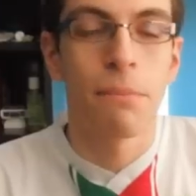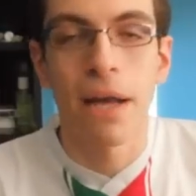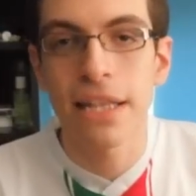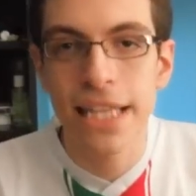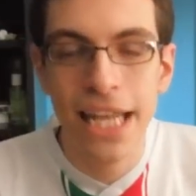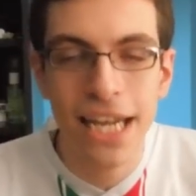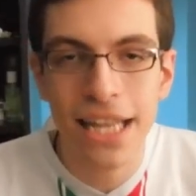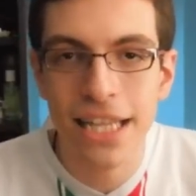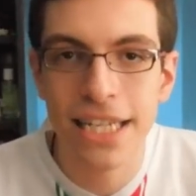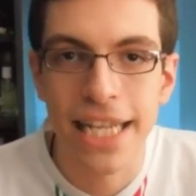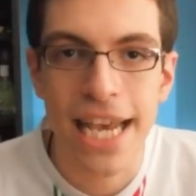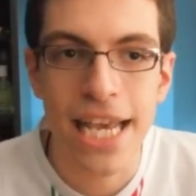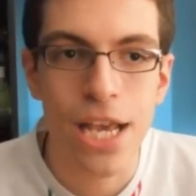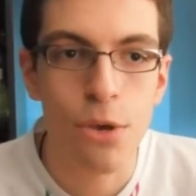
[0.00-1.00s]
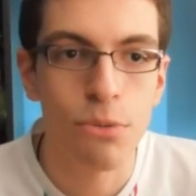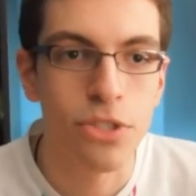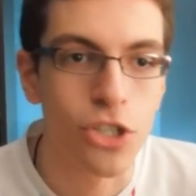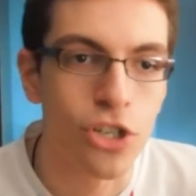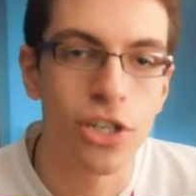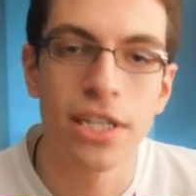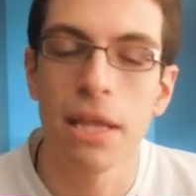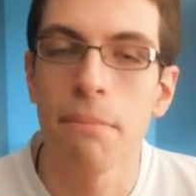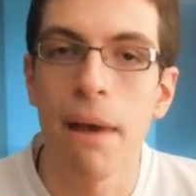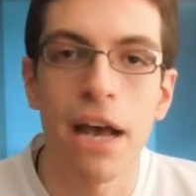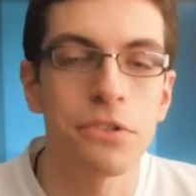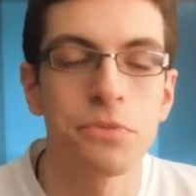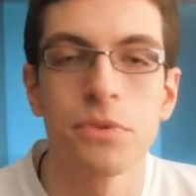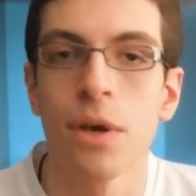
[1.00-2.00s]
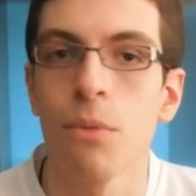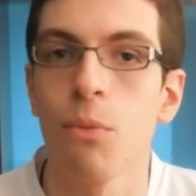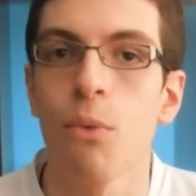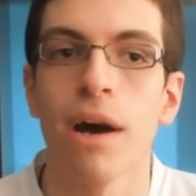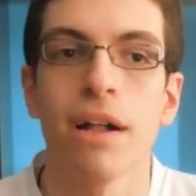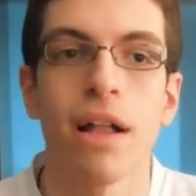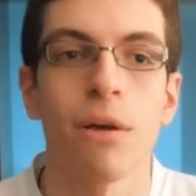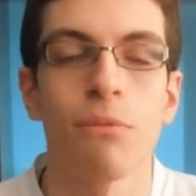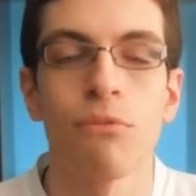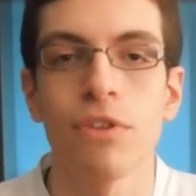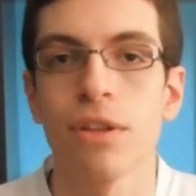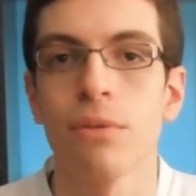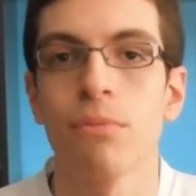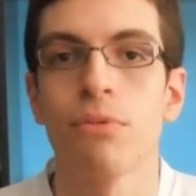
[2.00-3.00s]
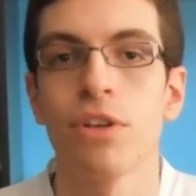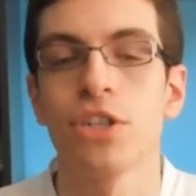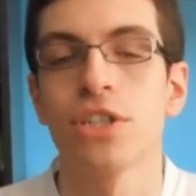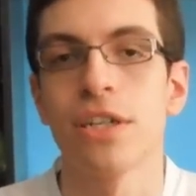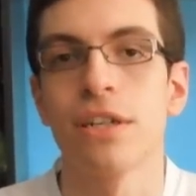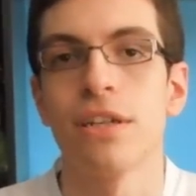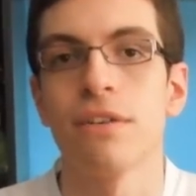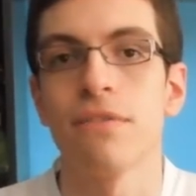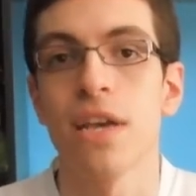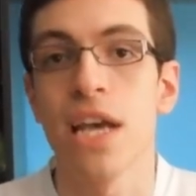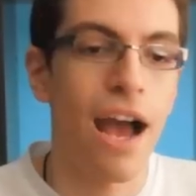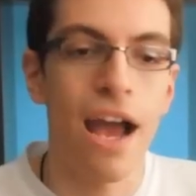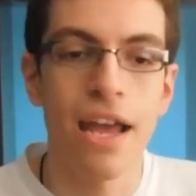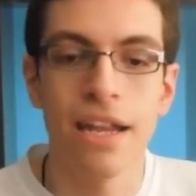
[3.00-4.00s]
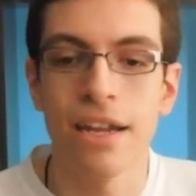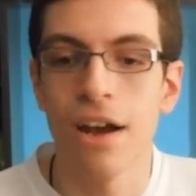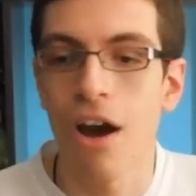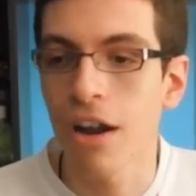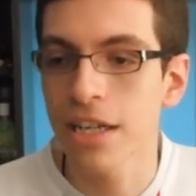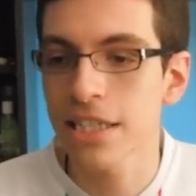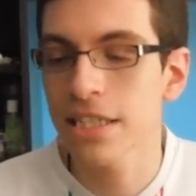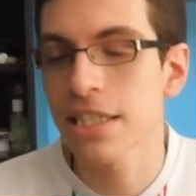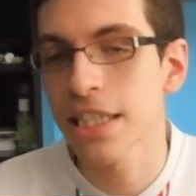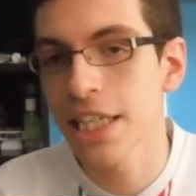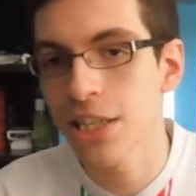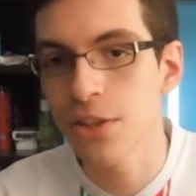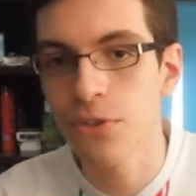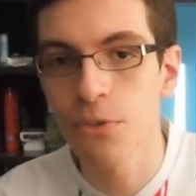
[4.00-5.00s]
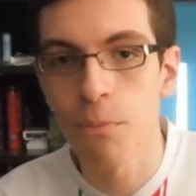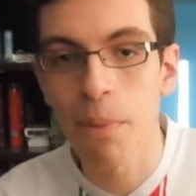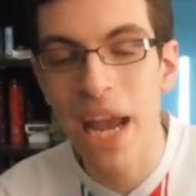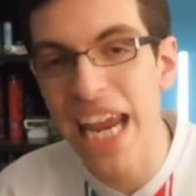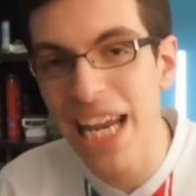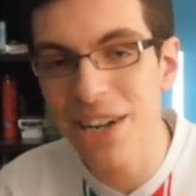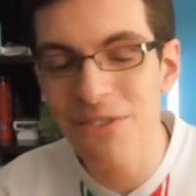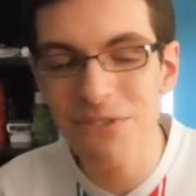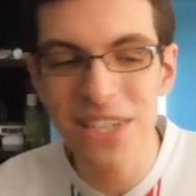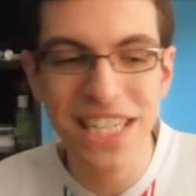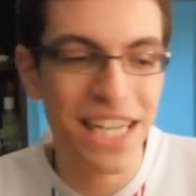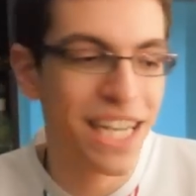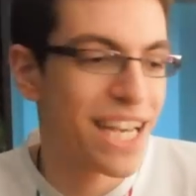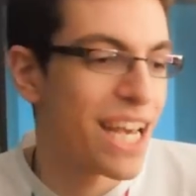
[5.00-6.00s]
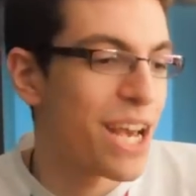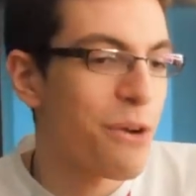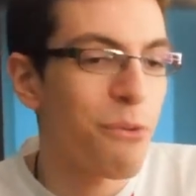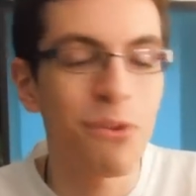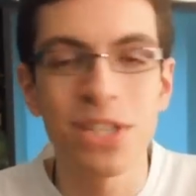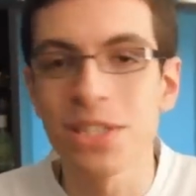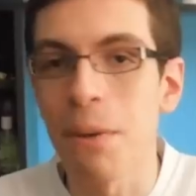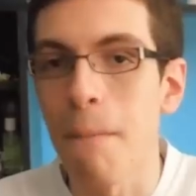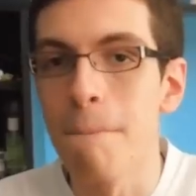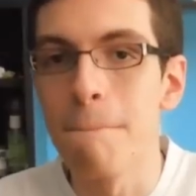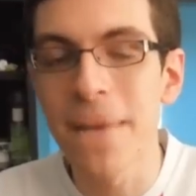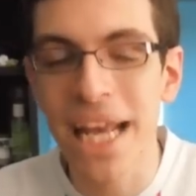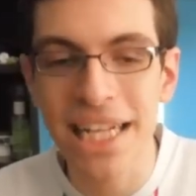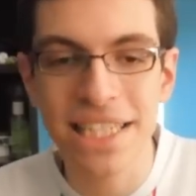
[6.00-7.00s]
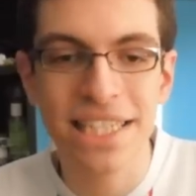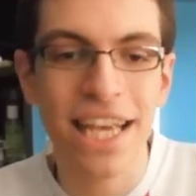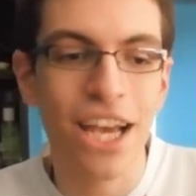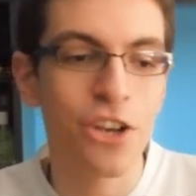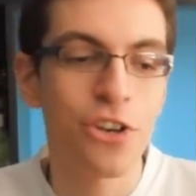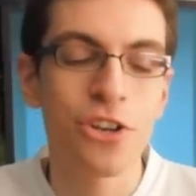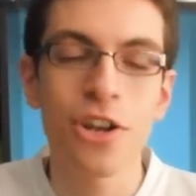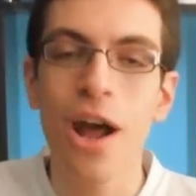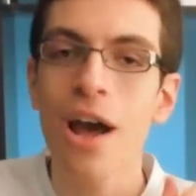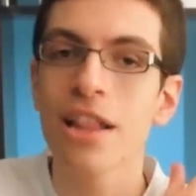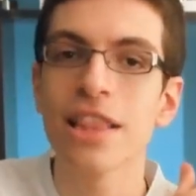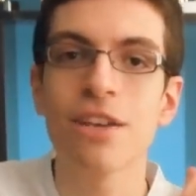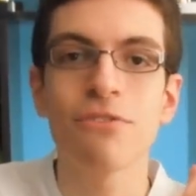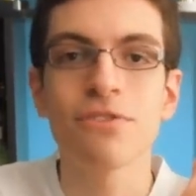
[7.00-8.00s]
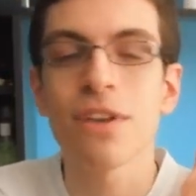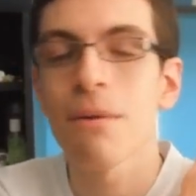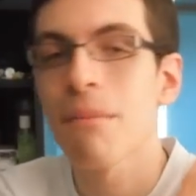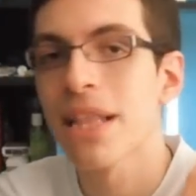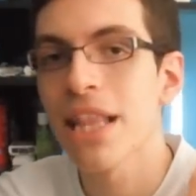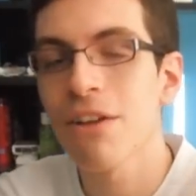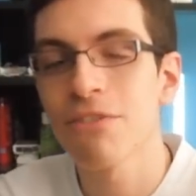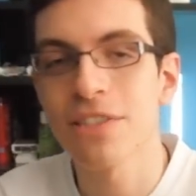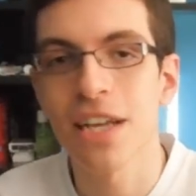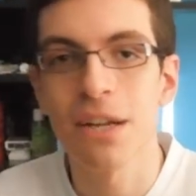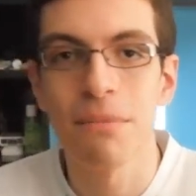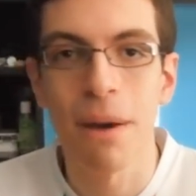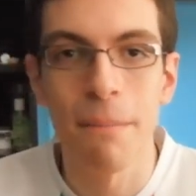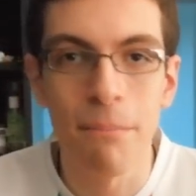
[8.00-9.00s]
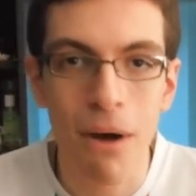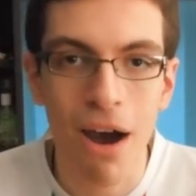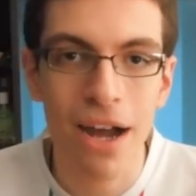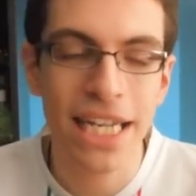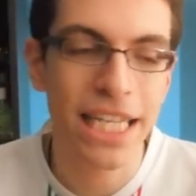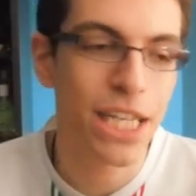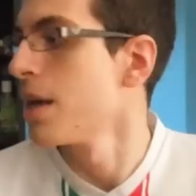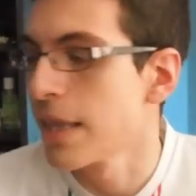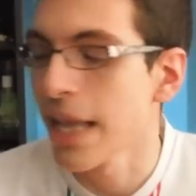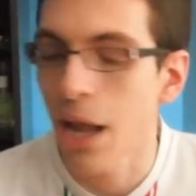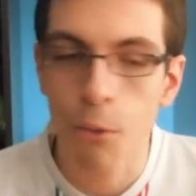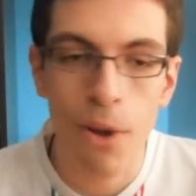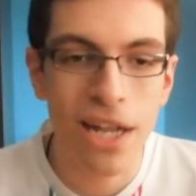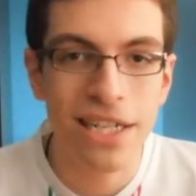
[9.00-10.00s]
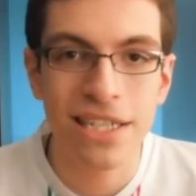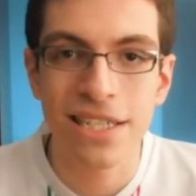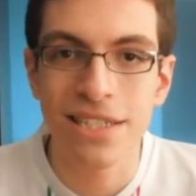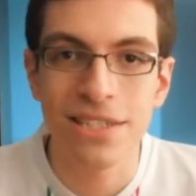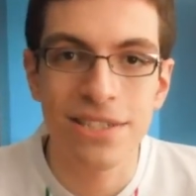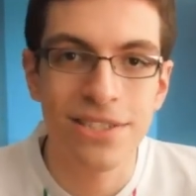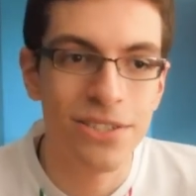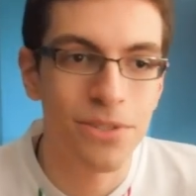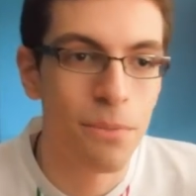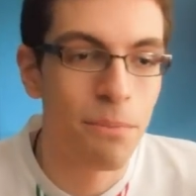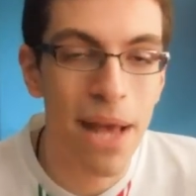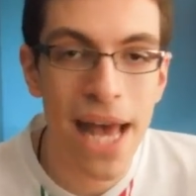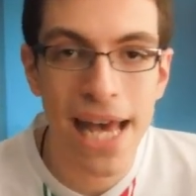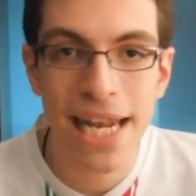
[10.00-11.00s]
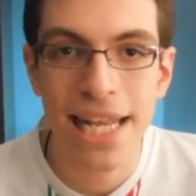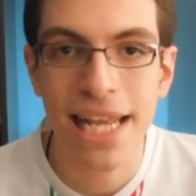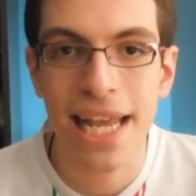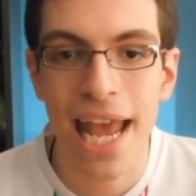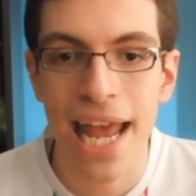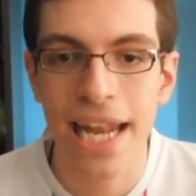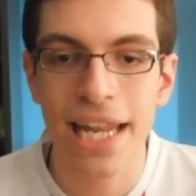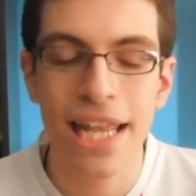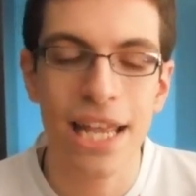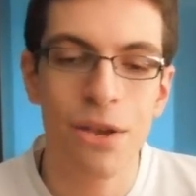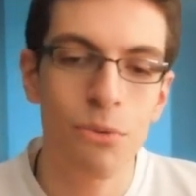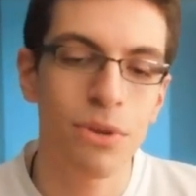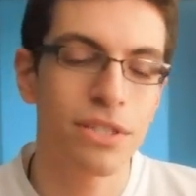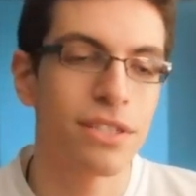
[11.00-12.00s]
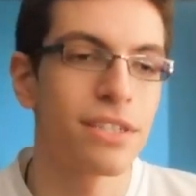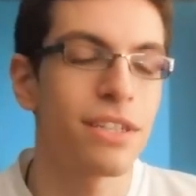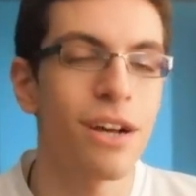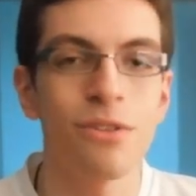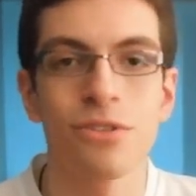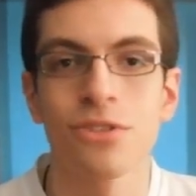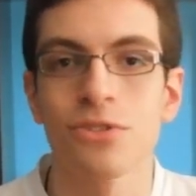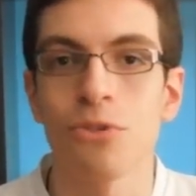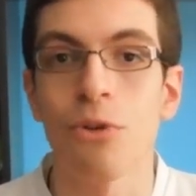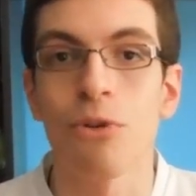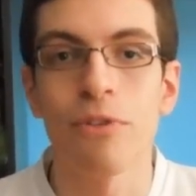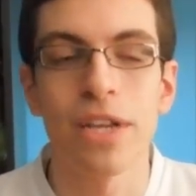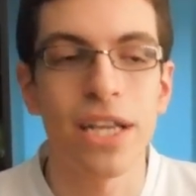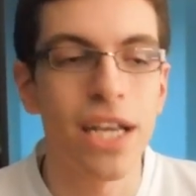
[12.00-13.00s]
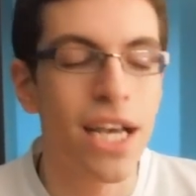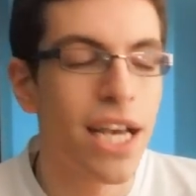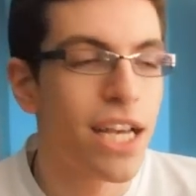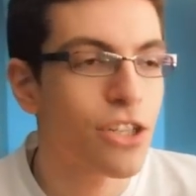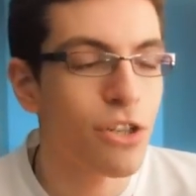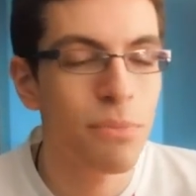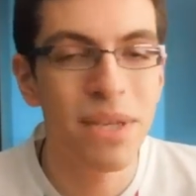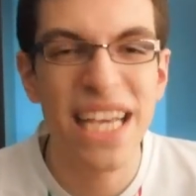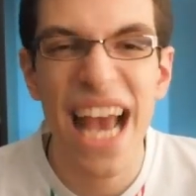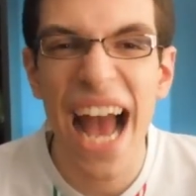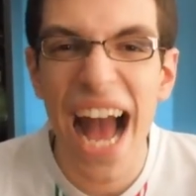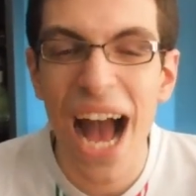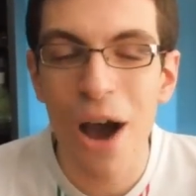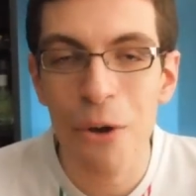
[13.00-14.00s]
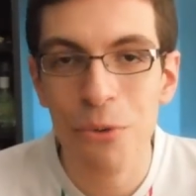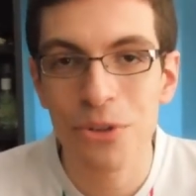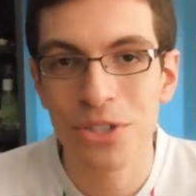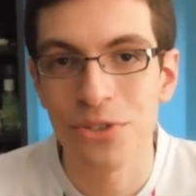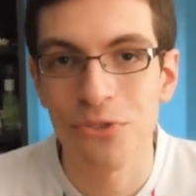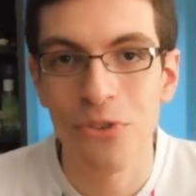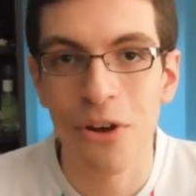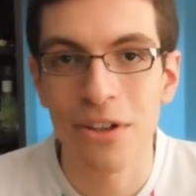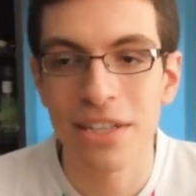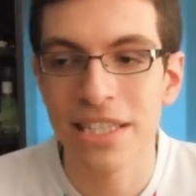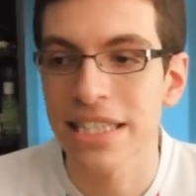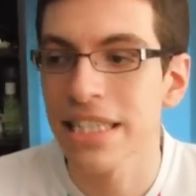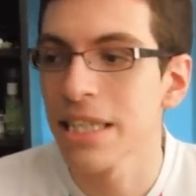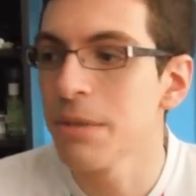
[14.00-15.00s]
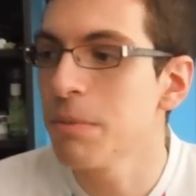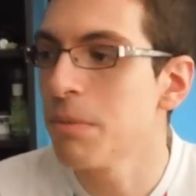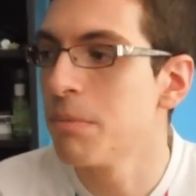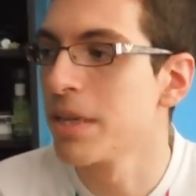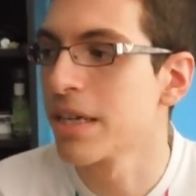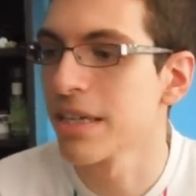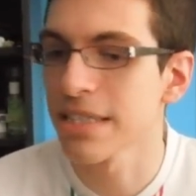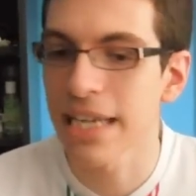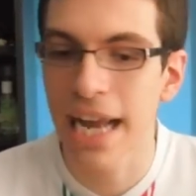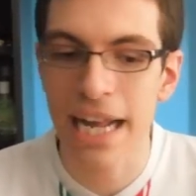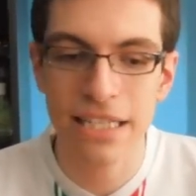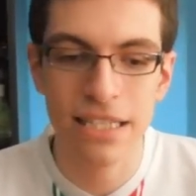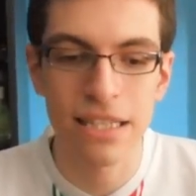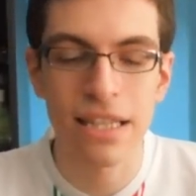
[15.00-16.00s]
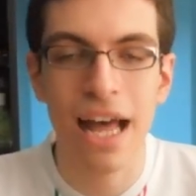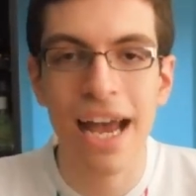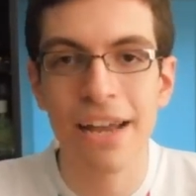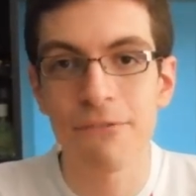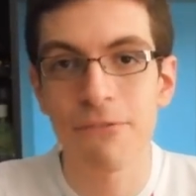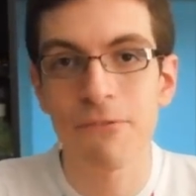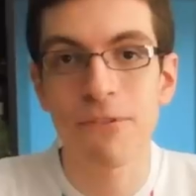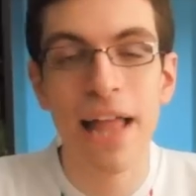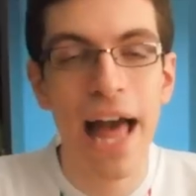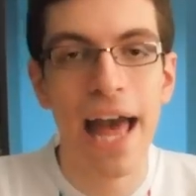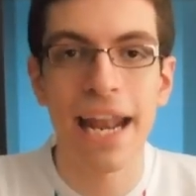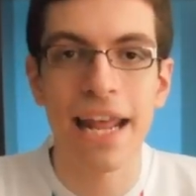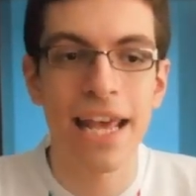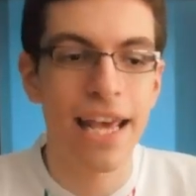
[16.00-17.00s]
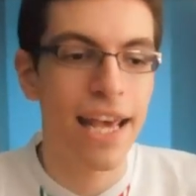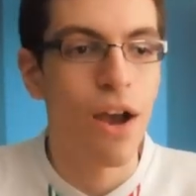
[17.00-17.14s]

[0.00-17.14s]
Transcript: But at the end of the day, it was good. They patched me up well. I'm really appreciative. And honestly, the pain of it was immense. I could not lift up my left side of my body. Then I went to bed, and it was another story. It took me hours to fall asleep because I had to lie flat.